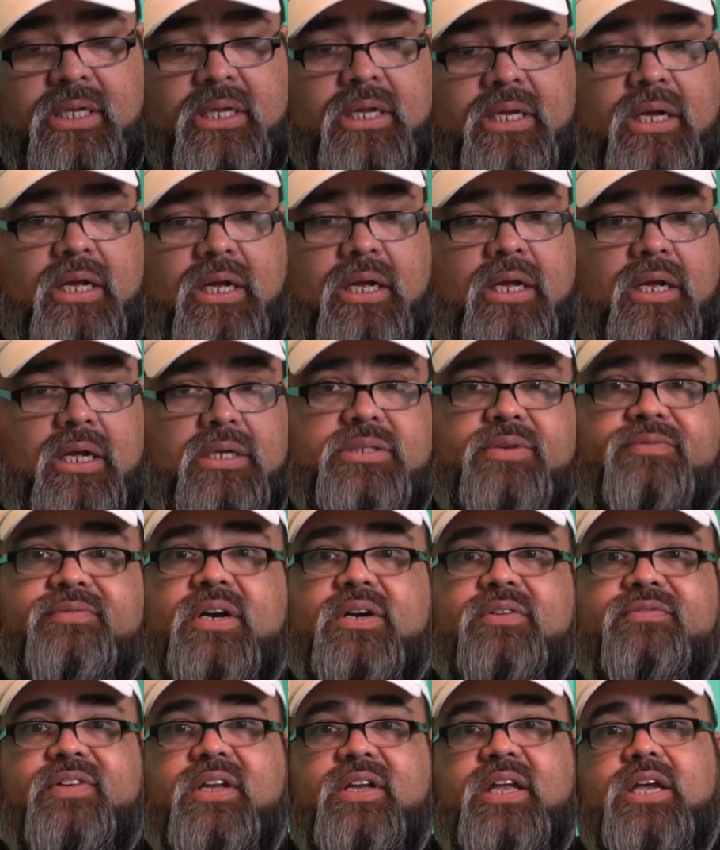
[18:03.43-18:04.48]
as a
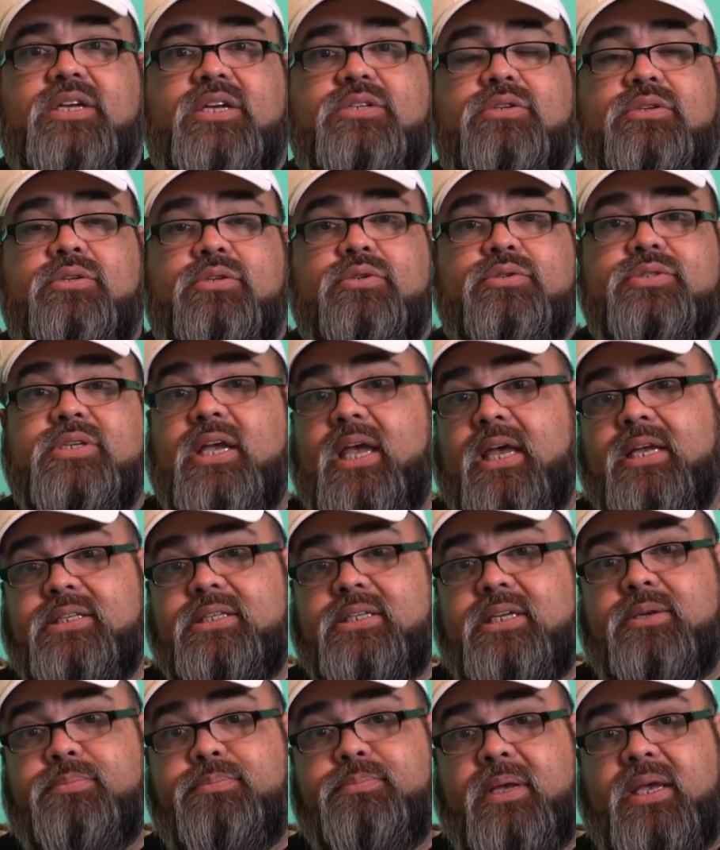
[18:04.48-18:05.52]
verification using
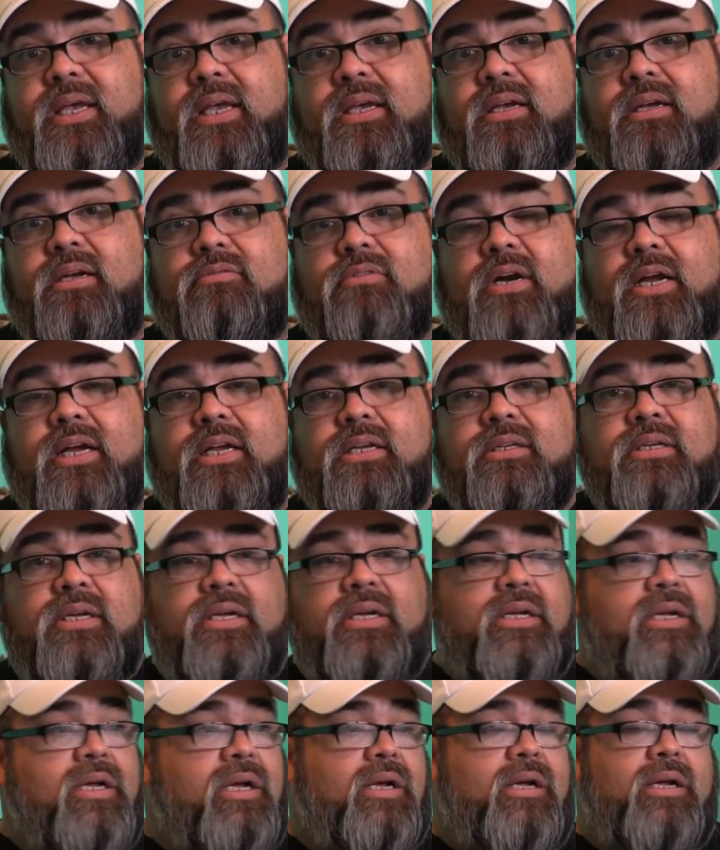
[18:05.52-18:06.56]
ATP, right?
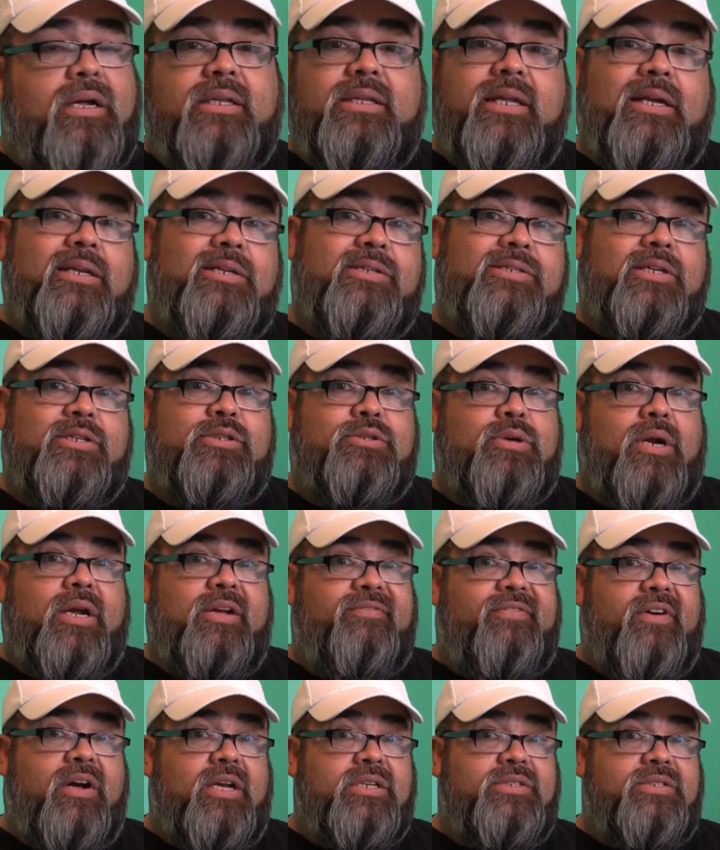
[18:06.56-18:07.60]
Adenosine
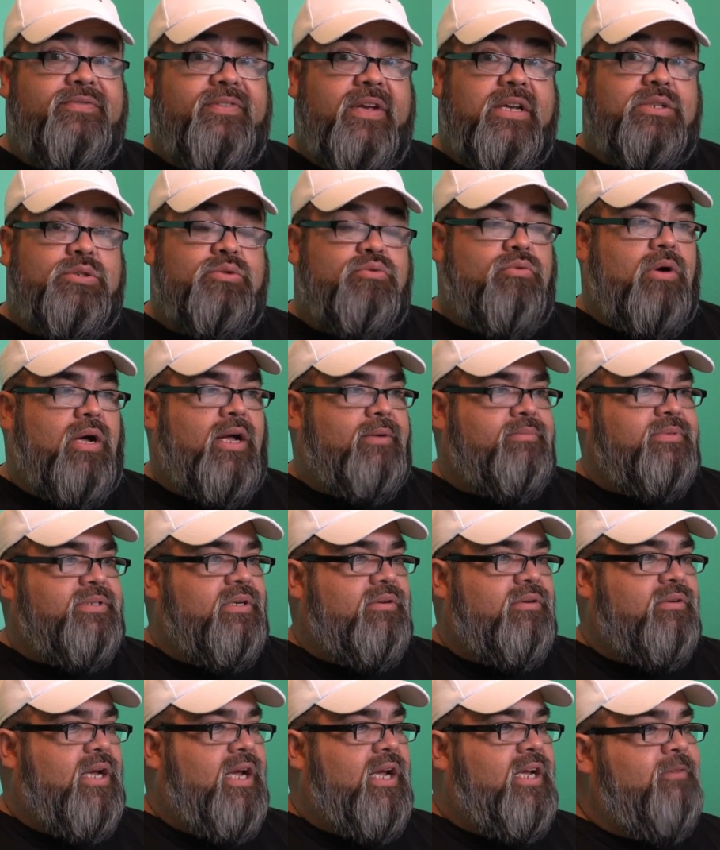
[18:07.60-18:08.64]
triphosphate swabs,
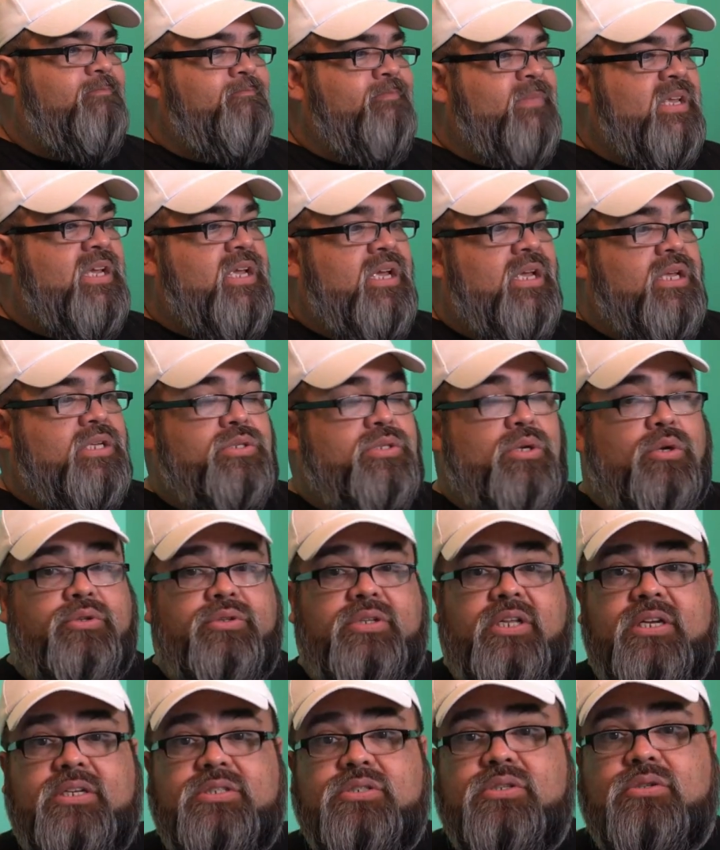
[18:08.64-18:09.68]
okay? So
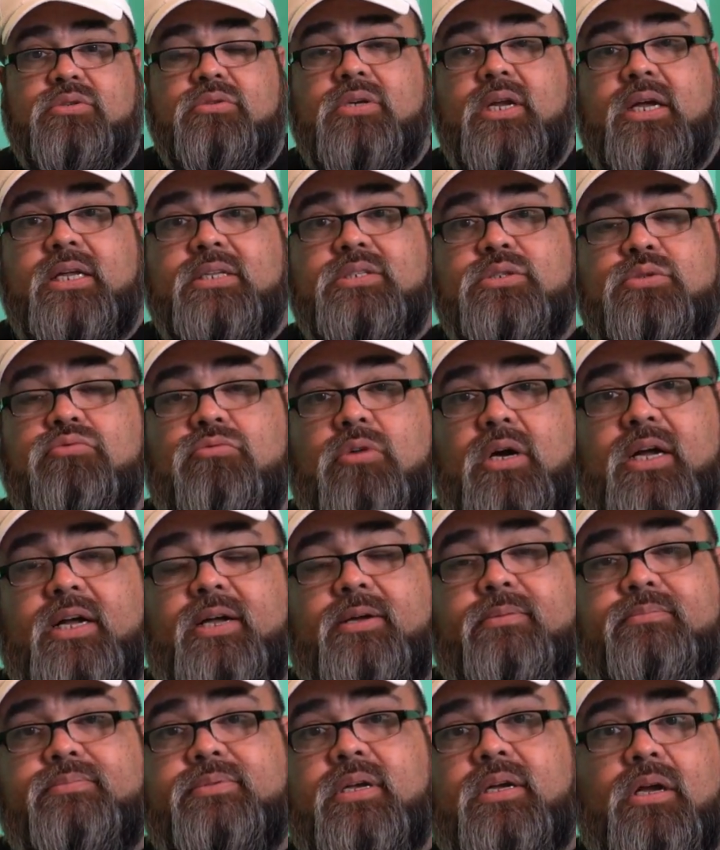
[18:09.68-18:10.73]
this do not
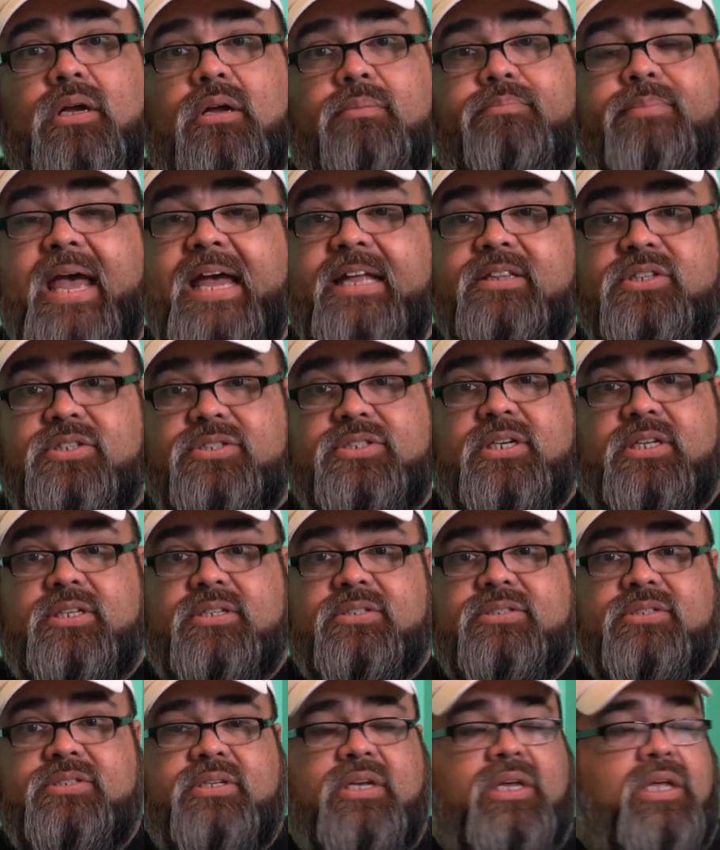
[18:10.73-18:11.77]
swab
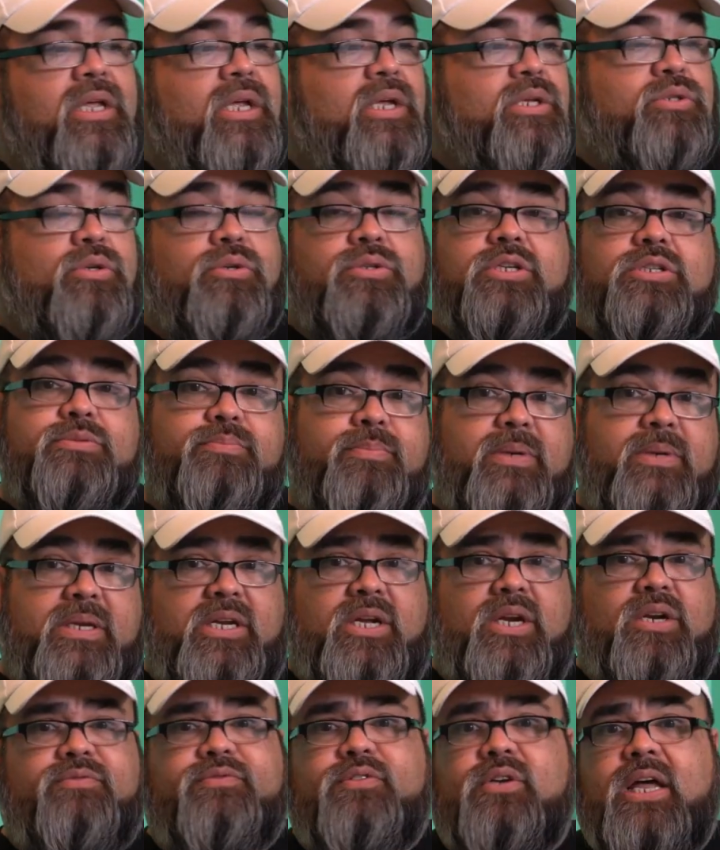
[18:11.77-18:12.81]
pathogens. So just be
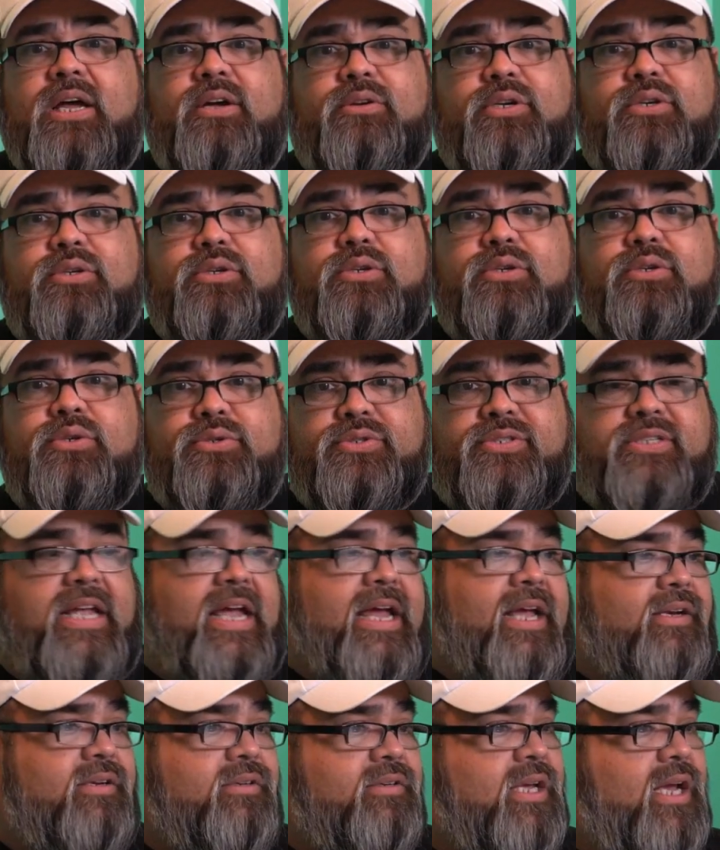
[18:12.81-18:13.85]
careful how you use that,
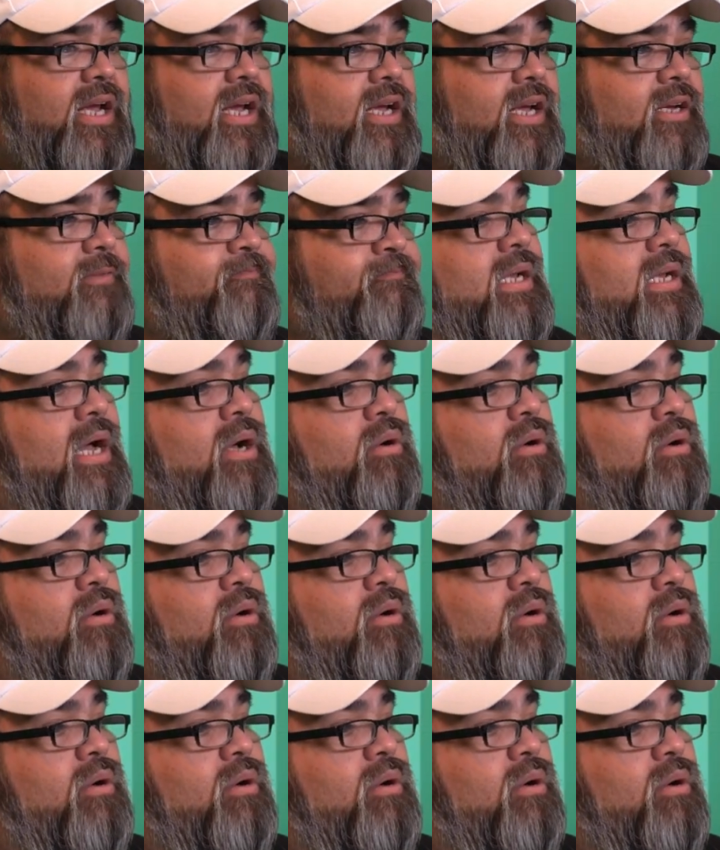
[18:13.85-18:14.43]
okay? Now,